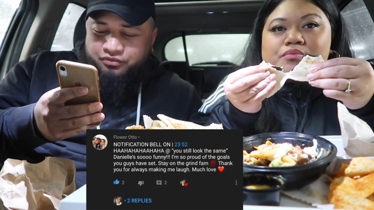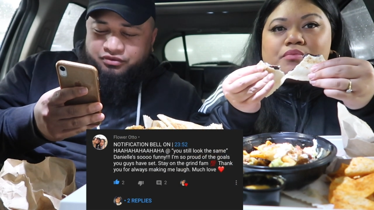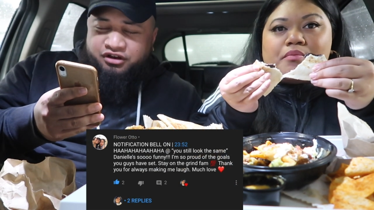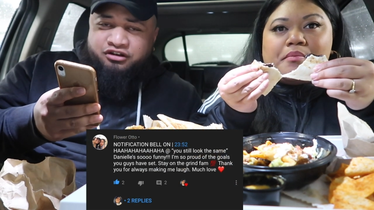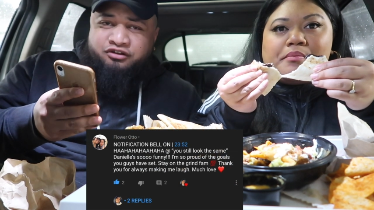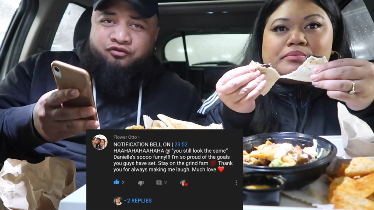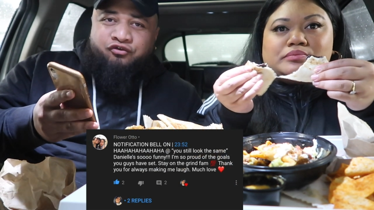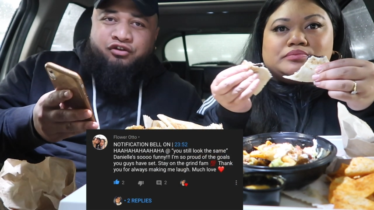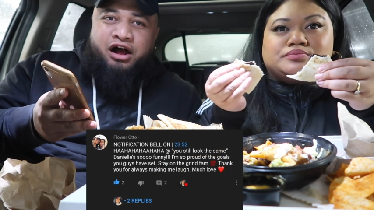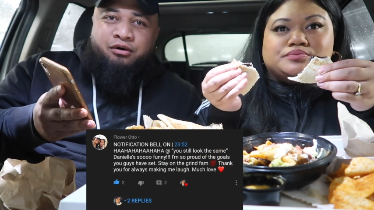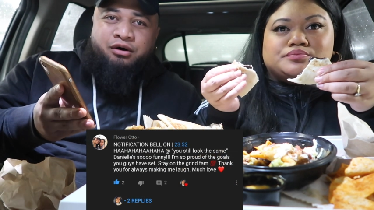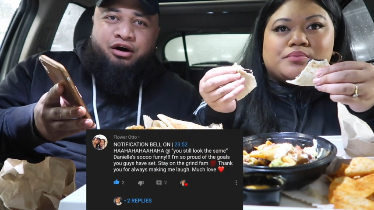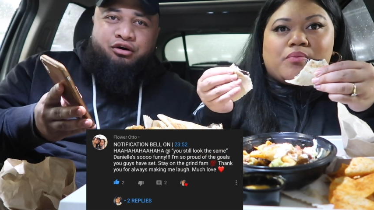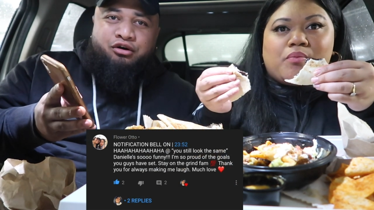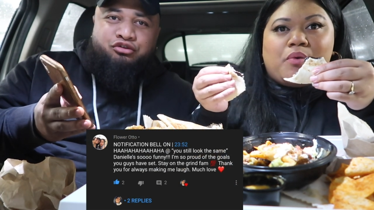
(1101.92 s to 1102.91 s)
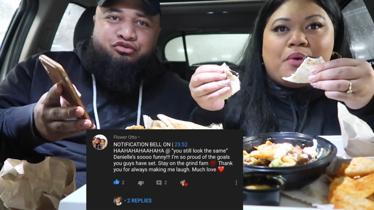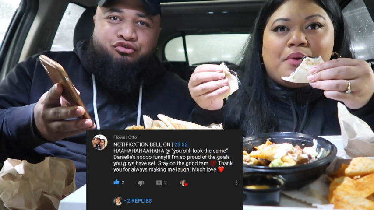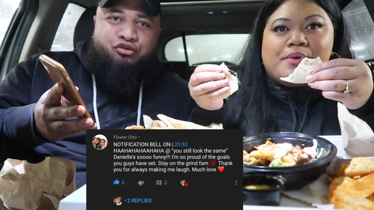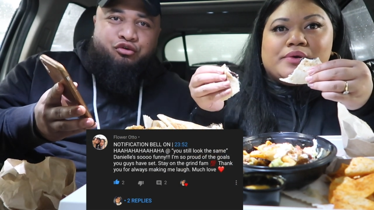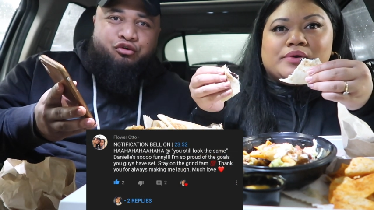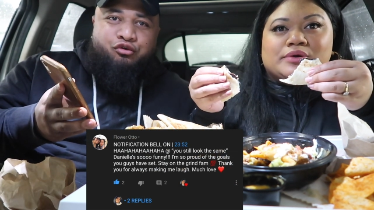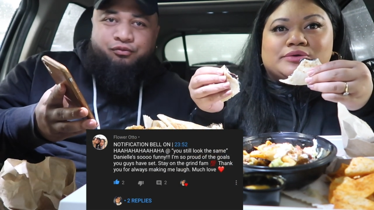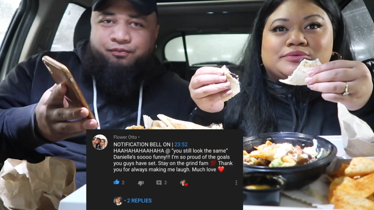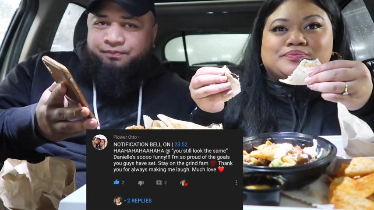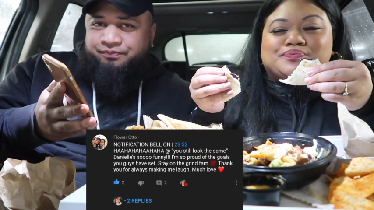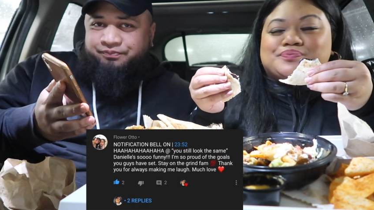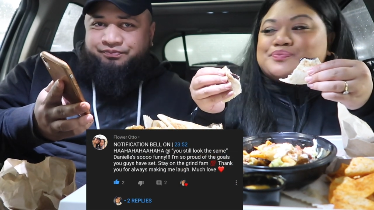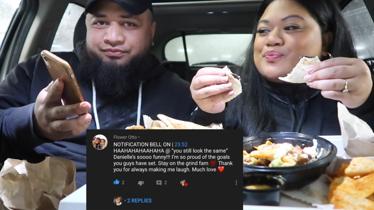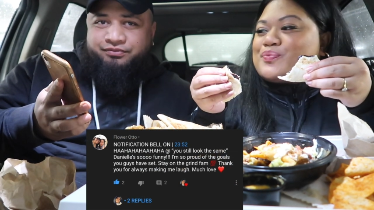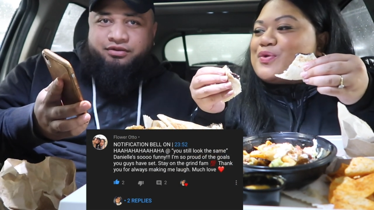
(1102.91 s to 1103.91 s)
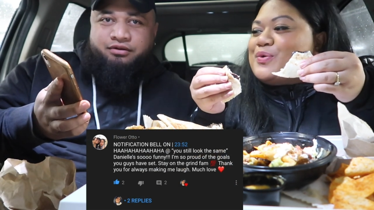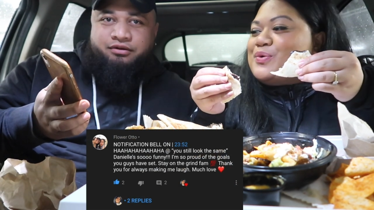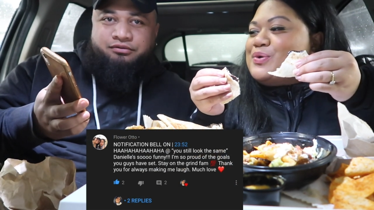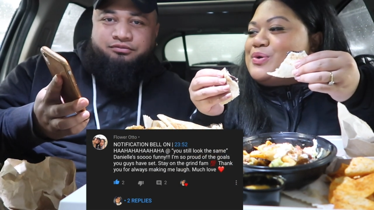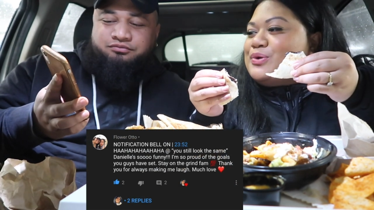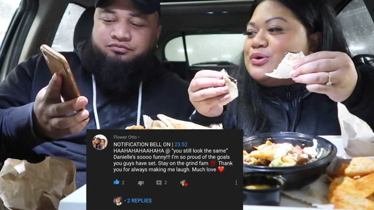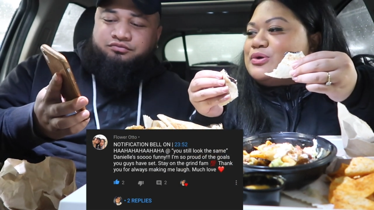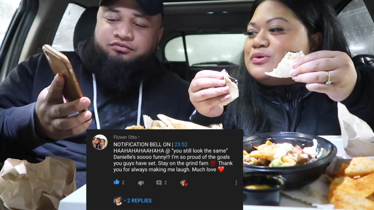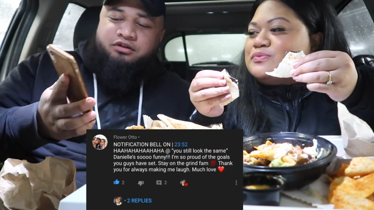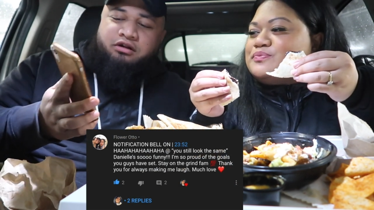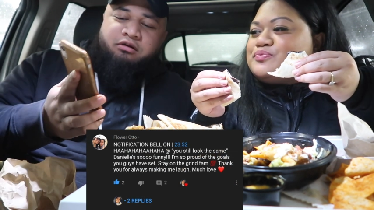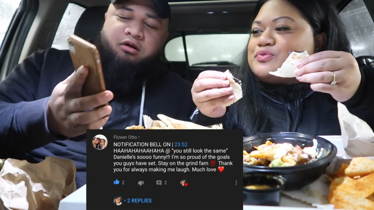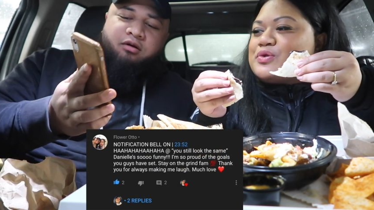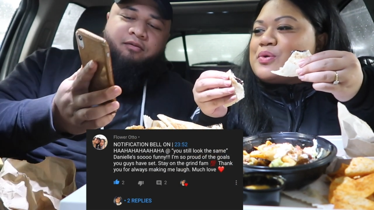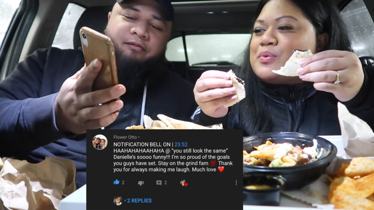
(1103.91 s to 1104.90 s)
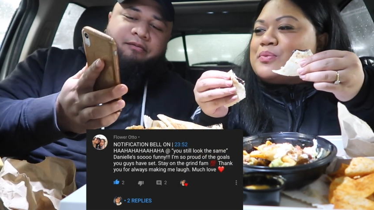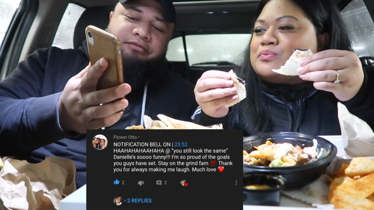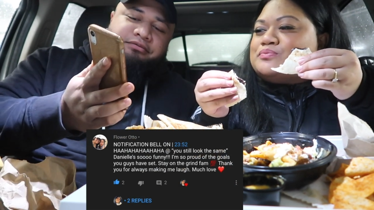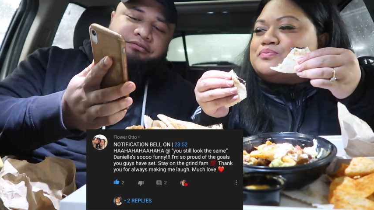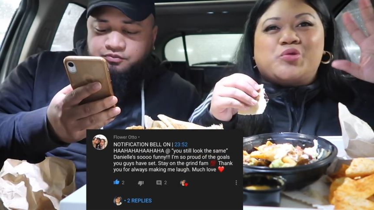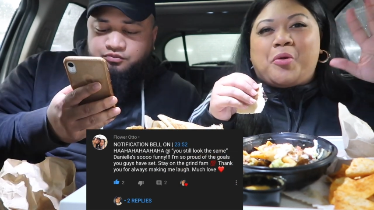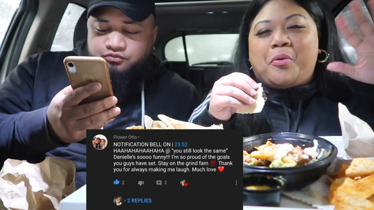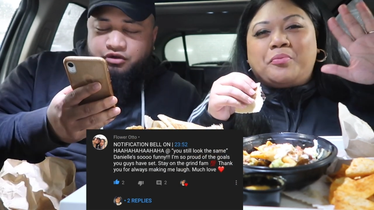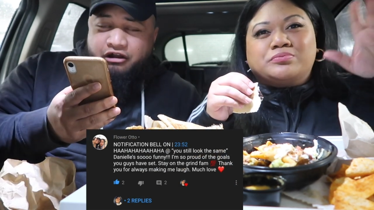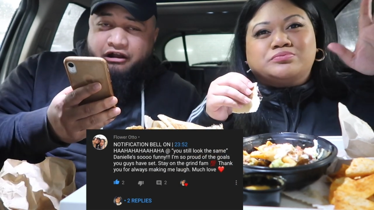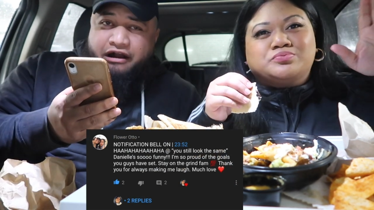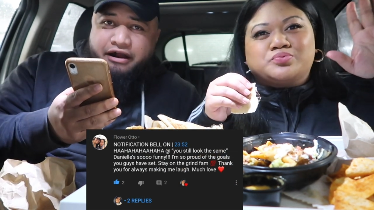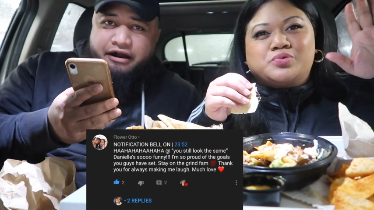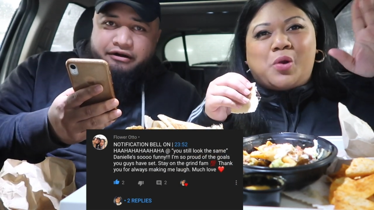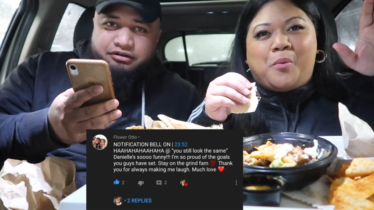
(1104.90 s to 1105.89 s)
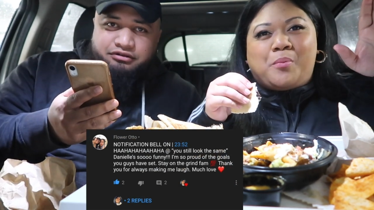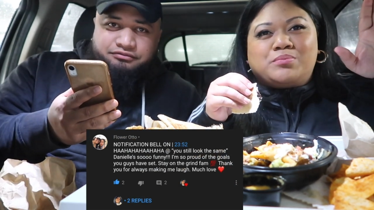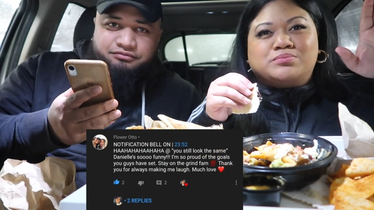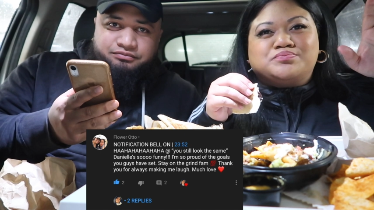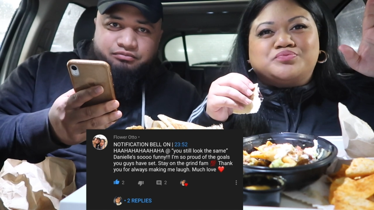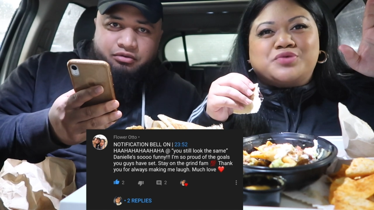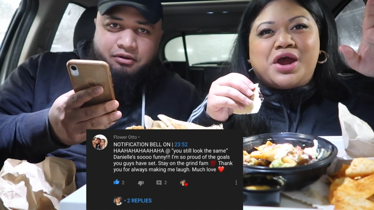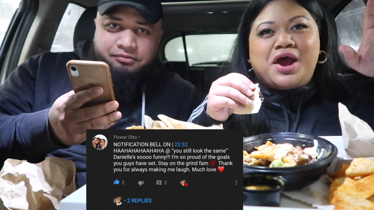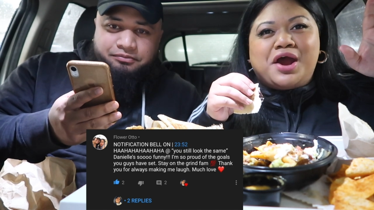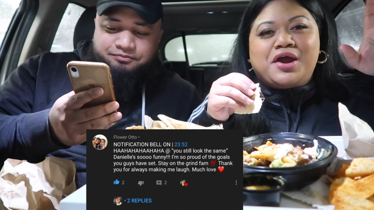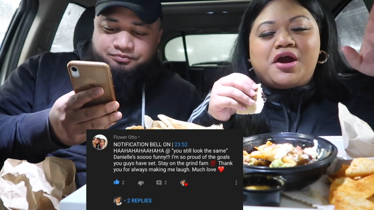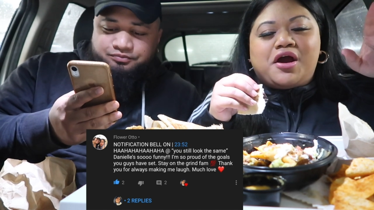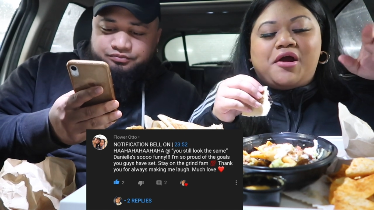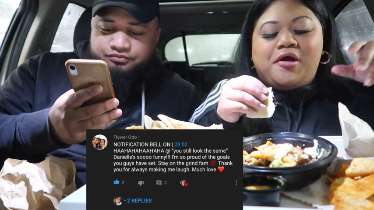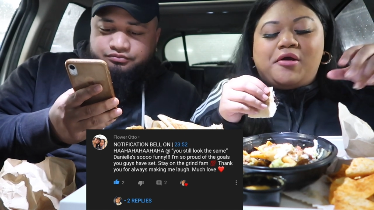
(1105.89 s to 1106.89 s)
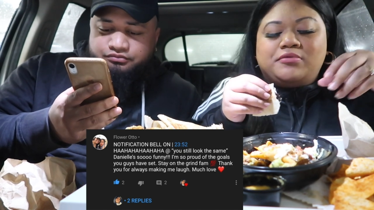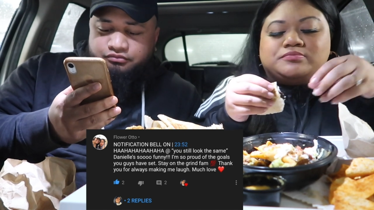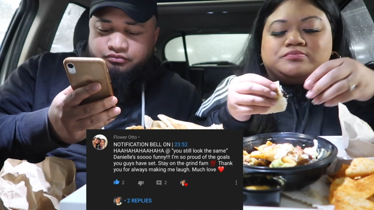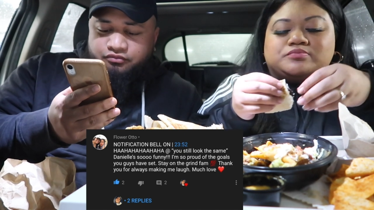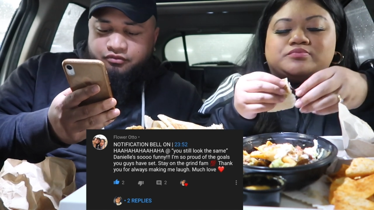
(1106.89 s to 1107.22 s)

Speaker 1: is Flower Otto.
Speaker 2: Ooh. Girl. Hey, girl.